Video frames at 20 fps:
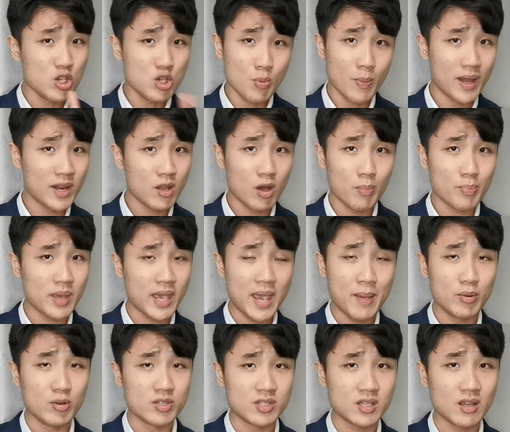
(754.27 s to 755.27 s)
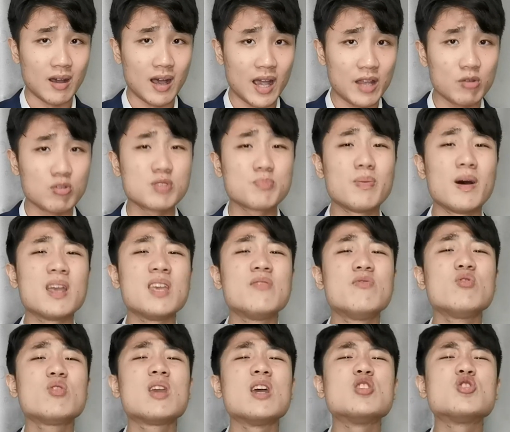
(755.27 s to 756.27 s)
you might not be able to sing your high notes, but
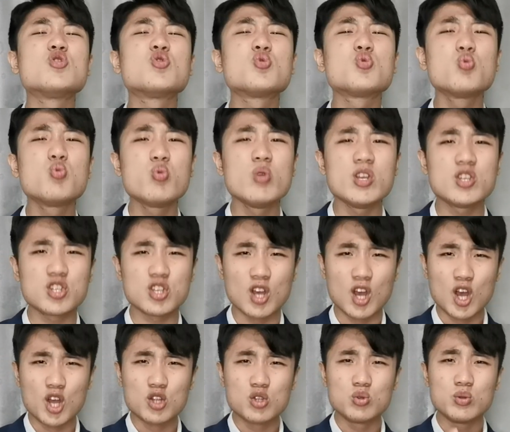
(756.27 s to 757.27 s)
if you can switch